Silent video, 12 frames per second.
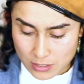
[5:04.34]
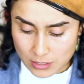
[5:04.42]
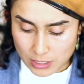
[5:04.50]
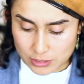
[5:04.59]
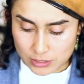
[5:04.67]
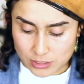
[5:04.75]

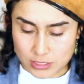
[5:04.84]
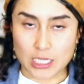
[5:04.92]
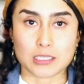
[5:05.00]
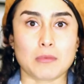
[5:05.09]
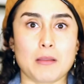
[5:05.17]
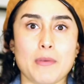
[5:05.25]
I just
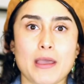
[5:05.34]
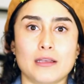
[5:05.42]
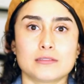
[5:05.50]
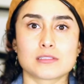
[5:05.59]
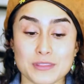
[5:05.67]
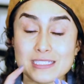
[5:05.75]
snagged my
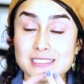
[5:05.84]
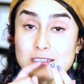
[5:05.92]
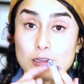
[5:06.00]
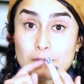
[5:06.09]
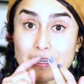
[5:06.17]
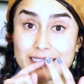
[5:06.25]
pants. This
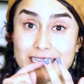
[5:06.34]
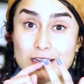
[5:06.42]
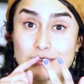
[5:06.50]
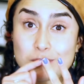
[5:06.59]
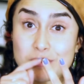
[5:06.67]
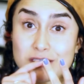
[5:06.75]
nail right
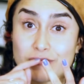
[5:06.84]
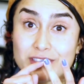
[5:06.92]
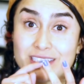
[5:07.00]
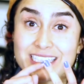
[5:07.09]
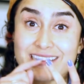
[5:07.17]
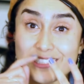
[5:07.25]
now,
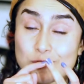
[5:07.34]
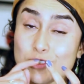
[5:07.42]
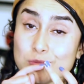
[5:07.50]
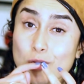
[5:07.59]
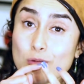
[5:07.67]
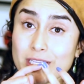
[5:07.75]
specifically, this
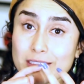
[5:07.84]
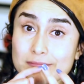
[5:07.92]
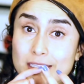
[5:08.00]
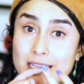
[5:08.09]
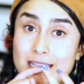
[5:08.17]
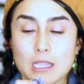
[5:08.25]
one's broken.
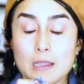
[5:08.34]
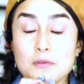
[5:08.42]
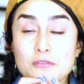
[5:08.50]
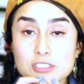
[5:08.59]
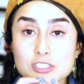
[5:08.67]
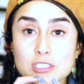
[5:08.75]
I'm
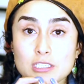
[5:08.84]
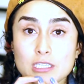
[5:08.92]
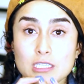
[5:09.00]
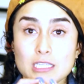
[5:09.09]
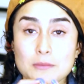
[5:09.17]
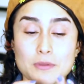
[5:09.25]
eventually
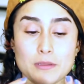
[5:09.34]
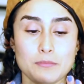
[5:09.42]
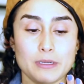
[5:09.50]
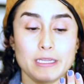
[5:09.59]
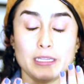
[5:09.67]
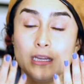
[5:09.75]
gonna clip it,
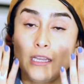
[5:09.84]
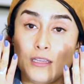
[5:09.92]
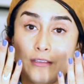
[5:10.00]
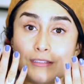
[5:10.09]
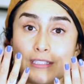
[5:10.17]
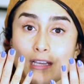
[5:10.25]
but
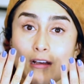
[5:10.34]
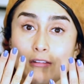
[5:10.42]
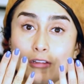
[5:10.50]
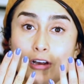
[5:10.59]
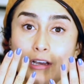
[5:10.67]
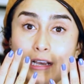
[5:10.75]
you see
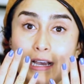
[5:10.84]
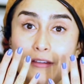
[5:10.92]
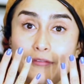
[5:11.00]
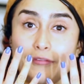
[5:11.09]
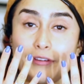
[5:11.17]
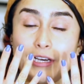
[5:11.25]
how long
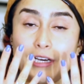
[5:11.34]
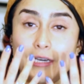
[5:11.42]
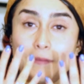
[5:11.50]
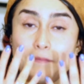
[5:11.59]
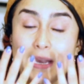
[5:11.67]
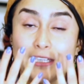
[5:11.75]

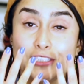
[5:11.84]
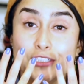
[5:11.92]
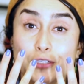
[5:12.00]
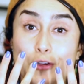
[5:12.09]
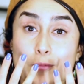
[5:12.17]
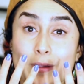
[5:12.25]
I've managed
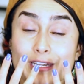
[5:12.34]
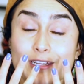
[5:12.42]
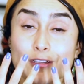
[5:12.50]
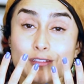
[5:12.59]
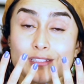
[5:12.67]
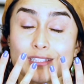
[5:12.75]
to grow my
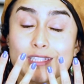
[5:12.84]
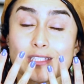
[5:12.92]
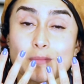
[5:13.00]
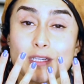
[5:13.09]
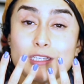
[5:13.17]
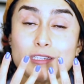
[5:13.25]
nails. This
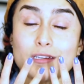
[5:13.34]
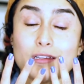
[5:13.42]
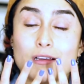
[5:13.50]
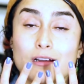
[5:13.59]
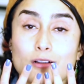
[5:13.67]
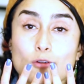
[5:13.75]
has been
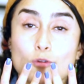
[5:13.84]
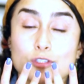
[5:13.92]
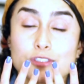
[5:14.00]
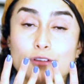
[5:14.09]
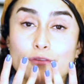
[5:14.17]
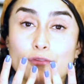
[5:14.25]
a
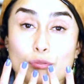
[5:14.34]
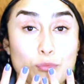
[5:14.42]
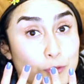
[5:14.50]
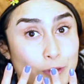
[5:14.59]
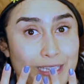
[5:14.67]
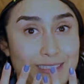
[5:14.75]
course of
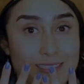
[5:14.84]
3 weeks.